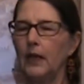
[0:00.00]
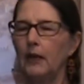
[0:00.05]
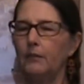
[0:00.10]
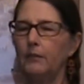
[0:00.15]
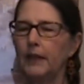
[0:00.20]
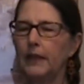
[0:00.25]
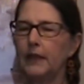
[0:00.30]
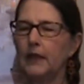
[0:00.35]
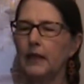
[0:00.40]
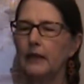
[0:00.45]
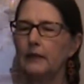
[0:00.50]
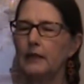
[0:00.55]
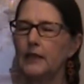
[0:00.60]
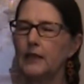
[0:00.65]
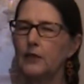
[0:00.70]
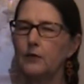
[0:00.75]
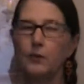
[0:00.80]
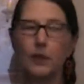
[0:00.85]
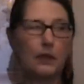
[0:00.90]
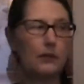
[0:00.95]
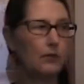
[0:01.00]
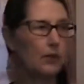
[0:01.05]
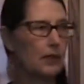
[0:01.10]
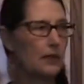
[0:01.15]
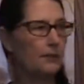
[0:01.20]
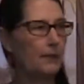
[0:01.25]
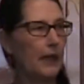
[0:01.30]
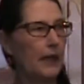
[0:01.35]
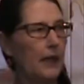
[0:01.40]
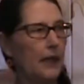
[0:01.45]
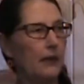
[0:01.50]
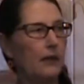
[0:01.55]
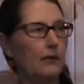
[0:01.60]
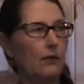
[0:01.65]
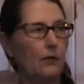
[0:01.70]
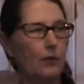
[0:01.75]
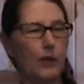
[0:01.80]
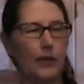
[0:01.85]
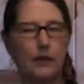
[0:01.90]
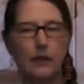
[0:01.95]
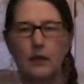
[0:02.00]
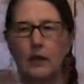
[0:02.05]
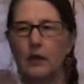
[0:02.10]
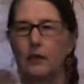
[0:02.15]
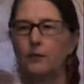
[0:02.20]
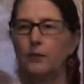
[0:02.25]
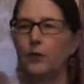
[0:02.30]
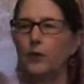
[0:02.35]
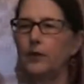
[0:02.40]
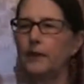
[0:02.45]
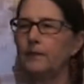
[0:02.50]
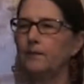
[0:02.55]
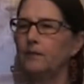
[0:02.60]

But this one was made with cardboard.